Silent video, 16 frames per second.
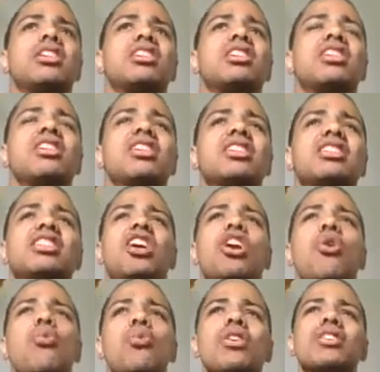Cause
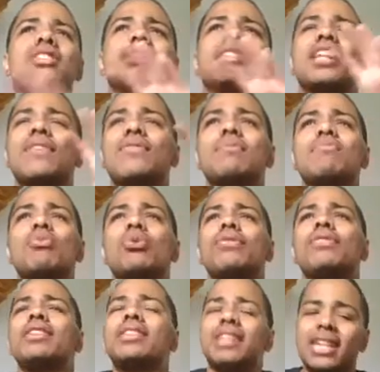we're seven
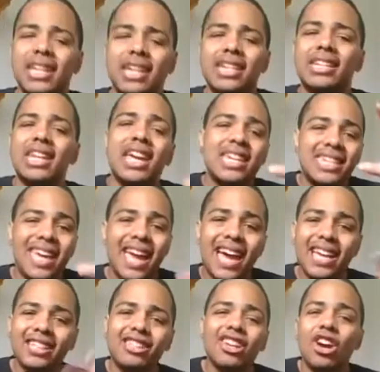movies in.
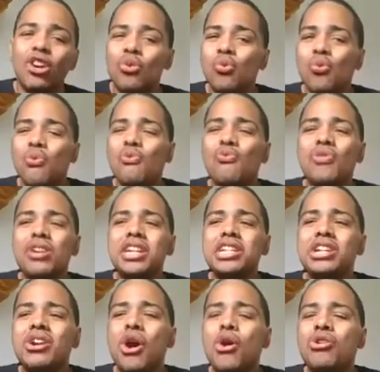Yes, we
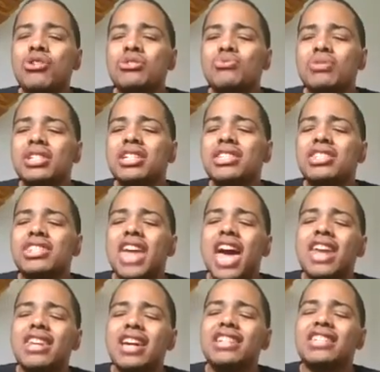aren't really
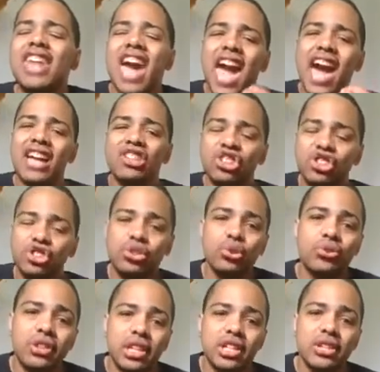that attached to
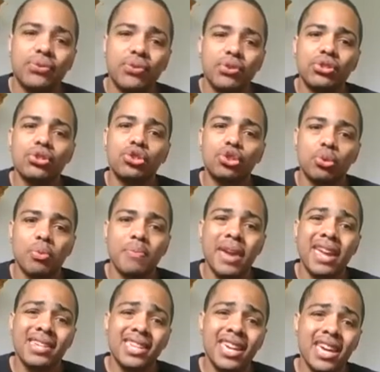this version
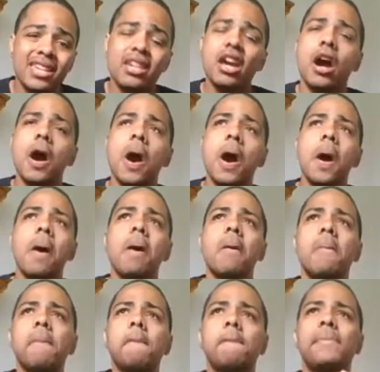Superman yet,
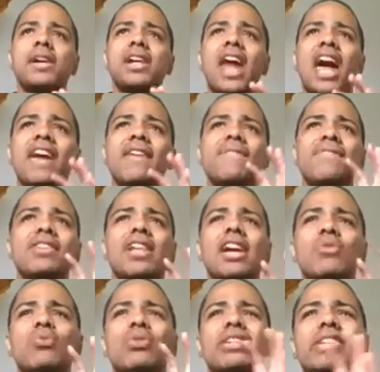but I feel
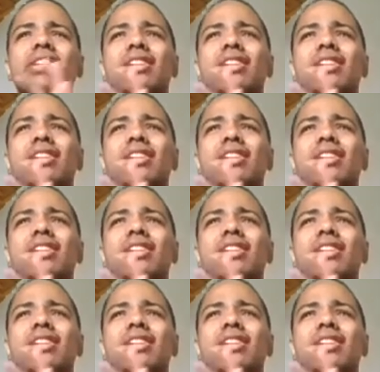like we.